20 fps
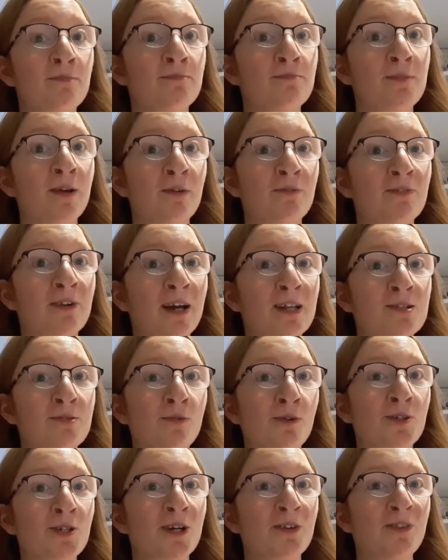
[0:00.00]
Don't forget to
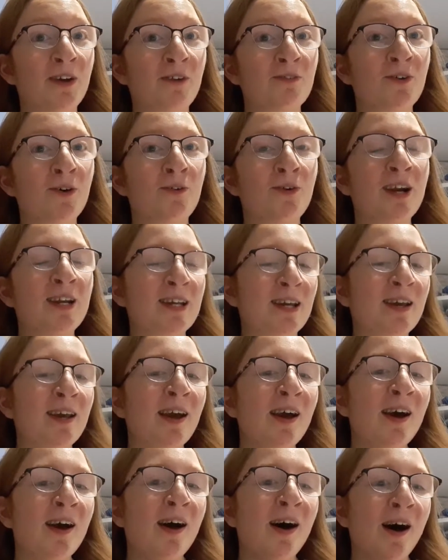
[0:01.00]
watch it if you haven't already.
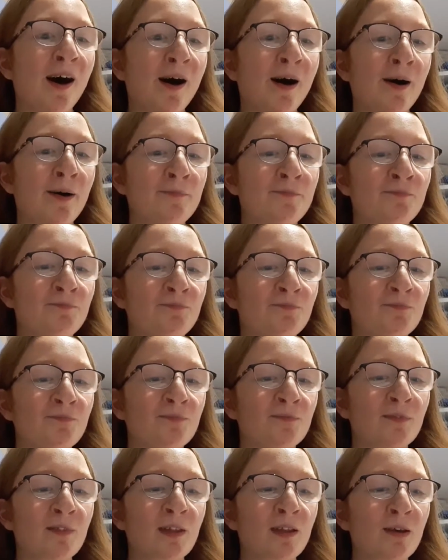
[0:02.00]

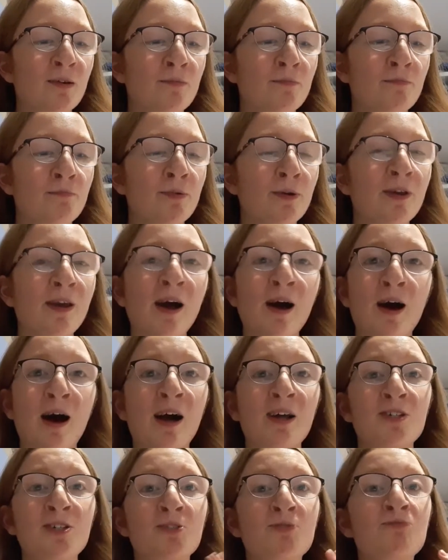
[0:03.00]
But yeah,
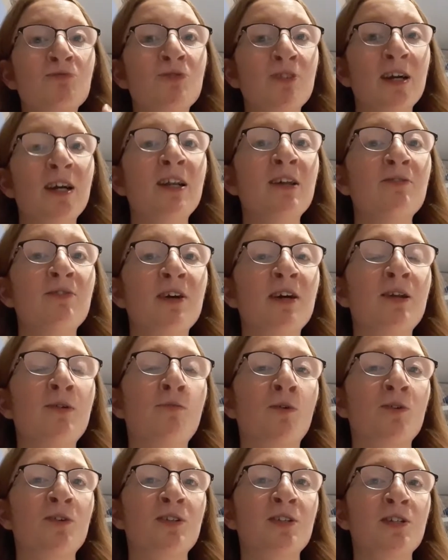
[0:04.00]
I just really
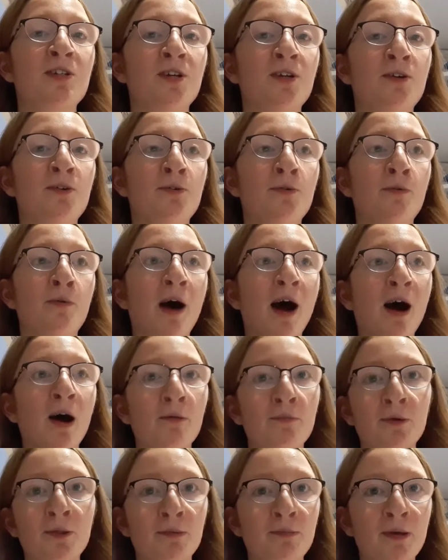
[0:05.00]
want to
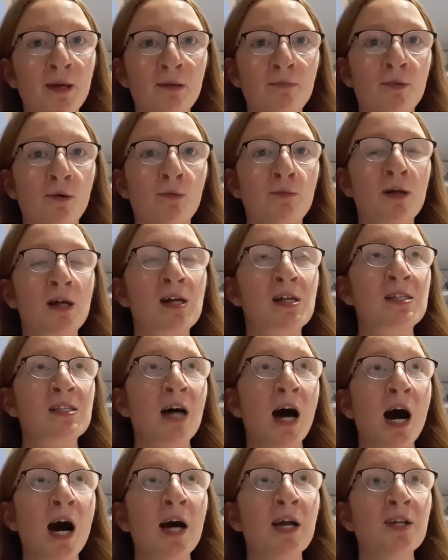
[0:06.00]
help other people, because
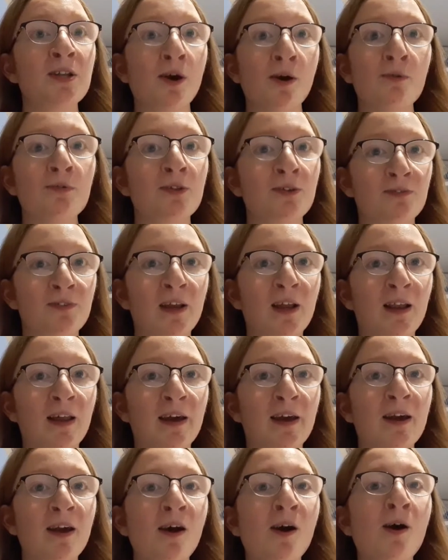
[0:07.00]
I know the
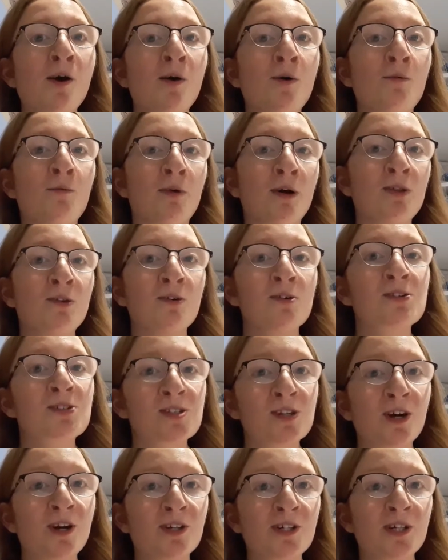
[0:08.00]
feeling when you're
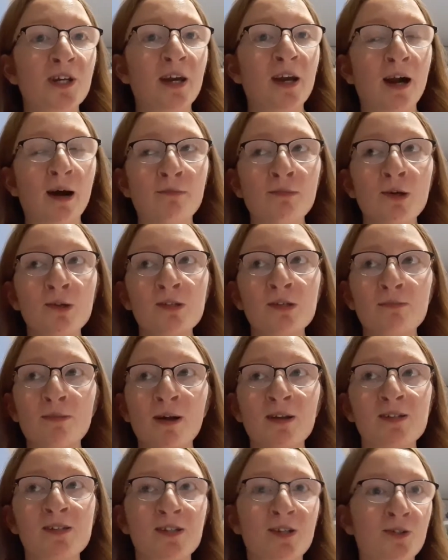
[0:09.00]
searching amniotic
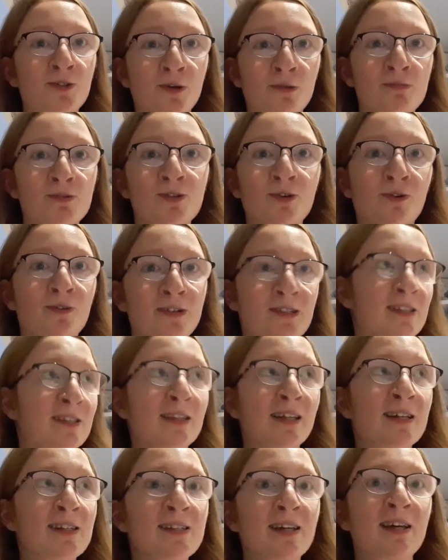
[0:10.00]
band syndrome stories and
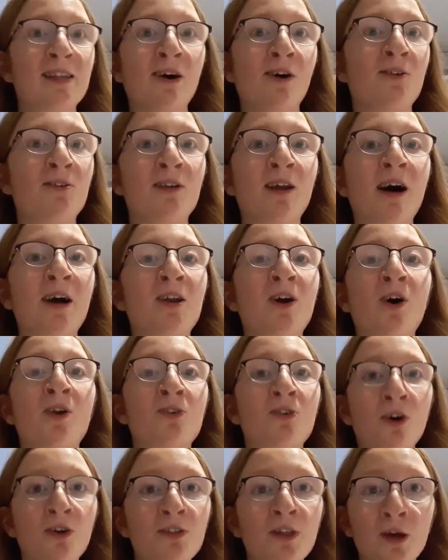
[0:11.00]
things like that online
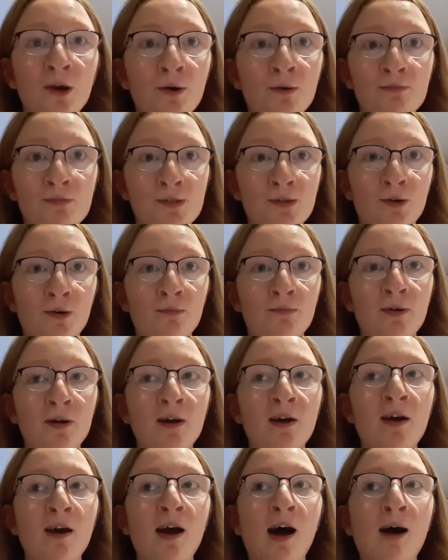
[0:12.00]
and nothing comes up.
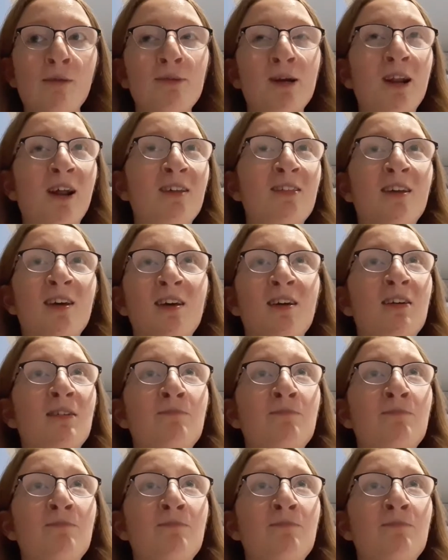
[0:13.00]
I mean, I think